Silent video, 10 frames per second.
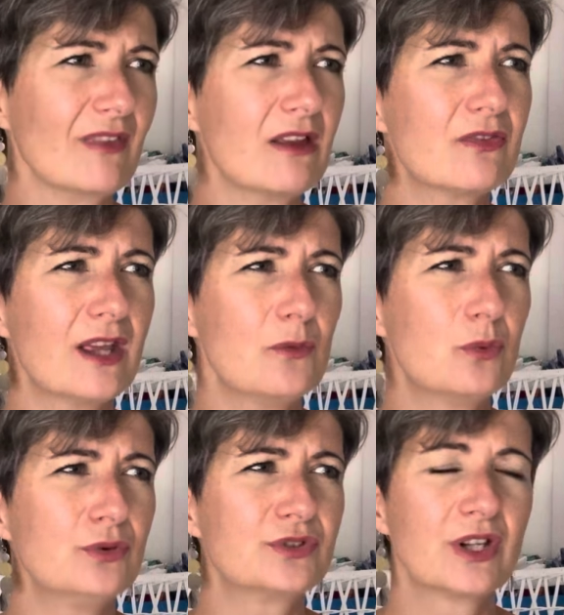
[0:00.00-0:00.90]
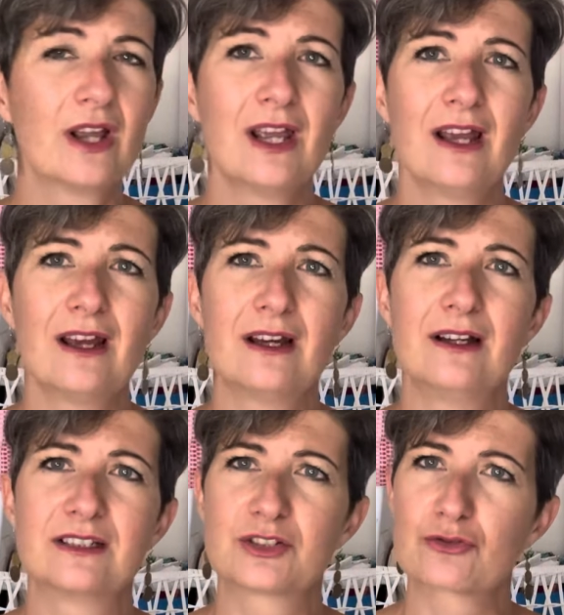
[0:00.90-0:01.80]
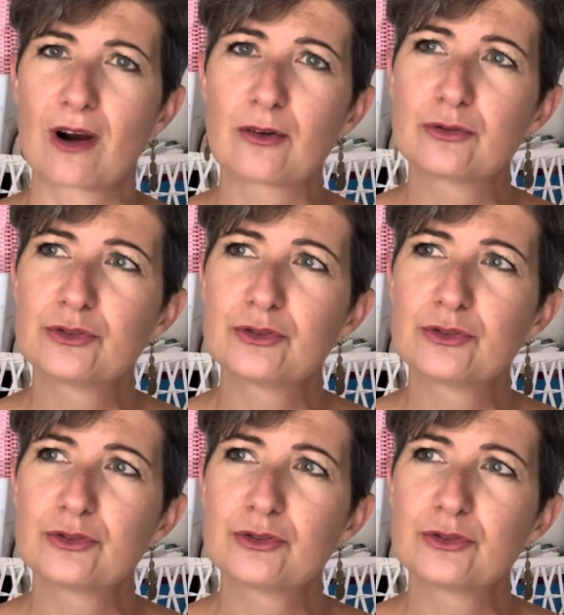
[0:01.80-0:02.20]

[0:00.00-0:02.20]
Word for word: they would uh, struggle